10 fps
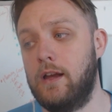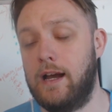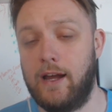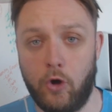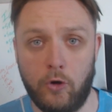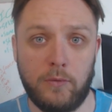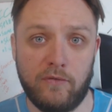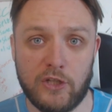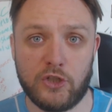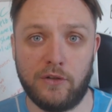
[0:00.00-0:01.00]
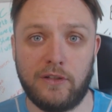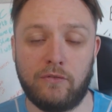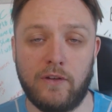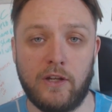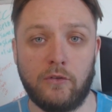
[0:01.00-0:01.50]
I hope you've enjoyed this
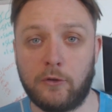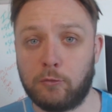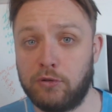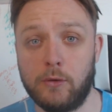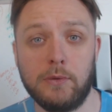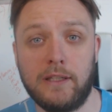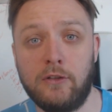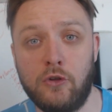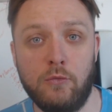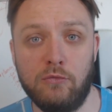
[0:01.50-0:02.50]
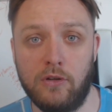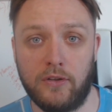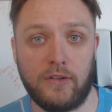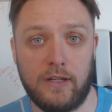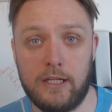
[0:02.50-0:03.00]
video. There's probably
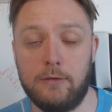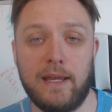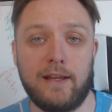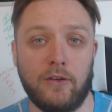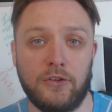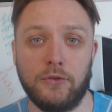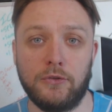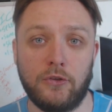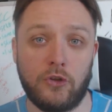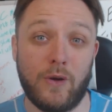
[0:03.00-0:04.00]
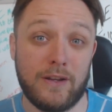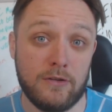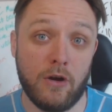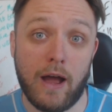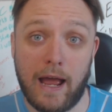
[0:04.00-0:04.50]
numerous eBay consultants who are
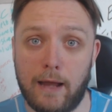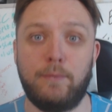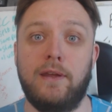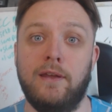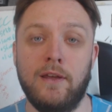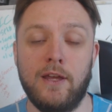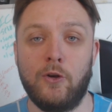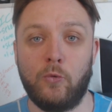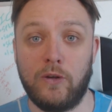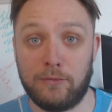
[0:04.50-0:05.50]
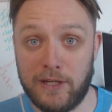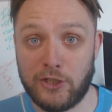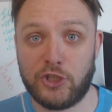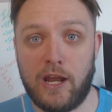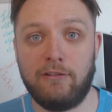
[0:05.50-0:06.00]
not happy with me
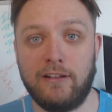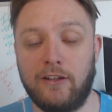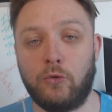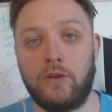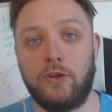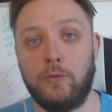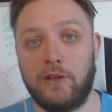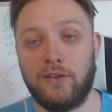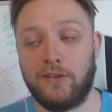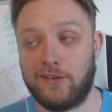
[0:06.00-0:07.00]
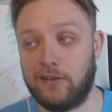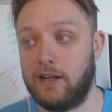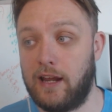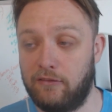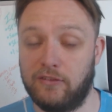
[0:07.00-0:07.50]
sharing this with you because
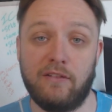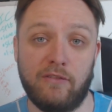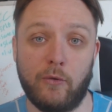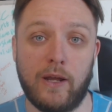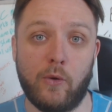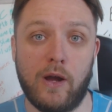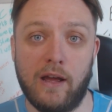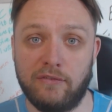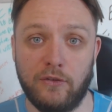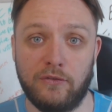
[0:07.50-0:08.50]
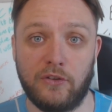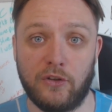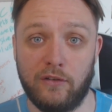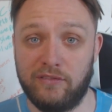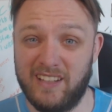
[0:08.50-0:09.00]
I've given away quite a few of the
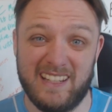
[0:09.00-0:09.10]
sort of,